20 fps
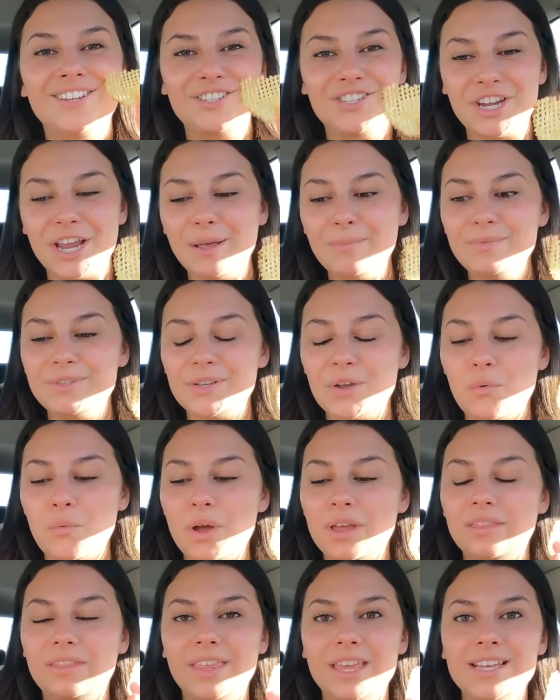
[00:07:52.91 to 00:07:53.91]
chips
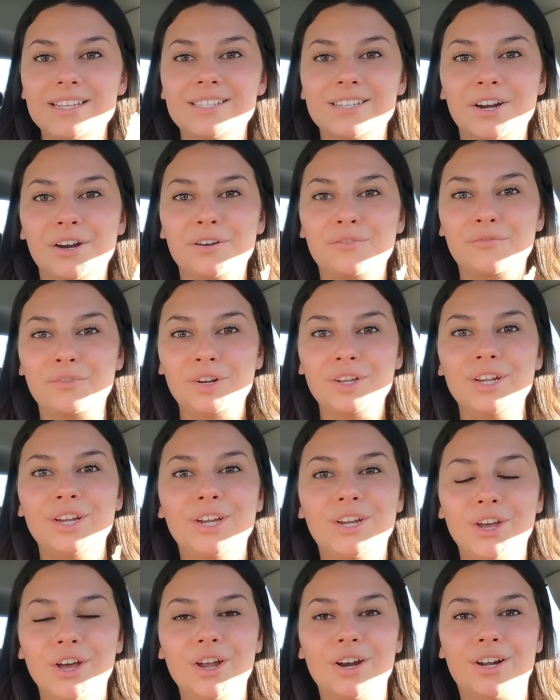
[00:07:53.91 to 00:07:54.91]
with this are
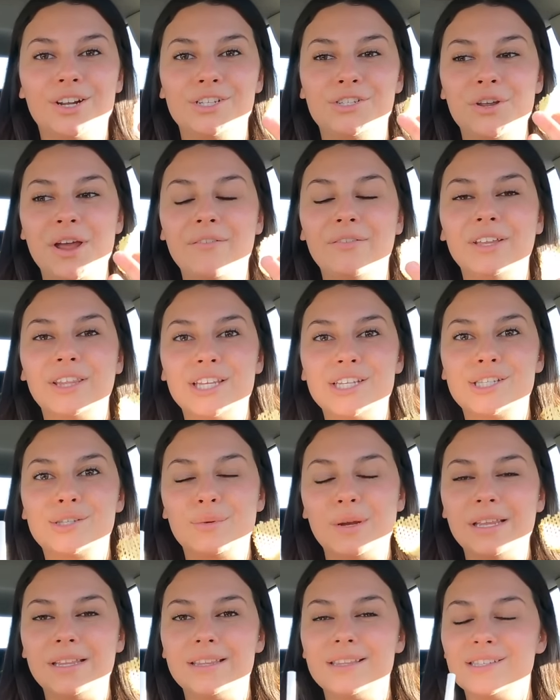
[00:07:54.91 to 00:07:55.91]
really good because you have like the
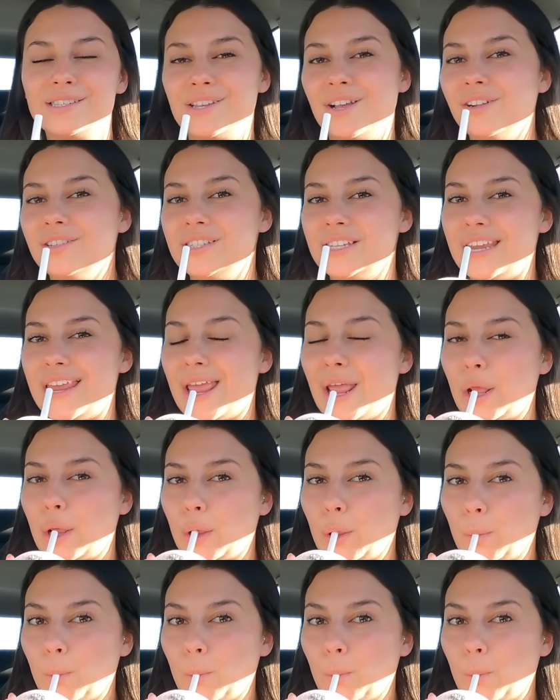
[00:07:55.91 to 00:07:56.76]
sweet and the salty.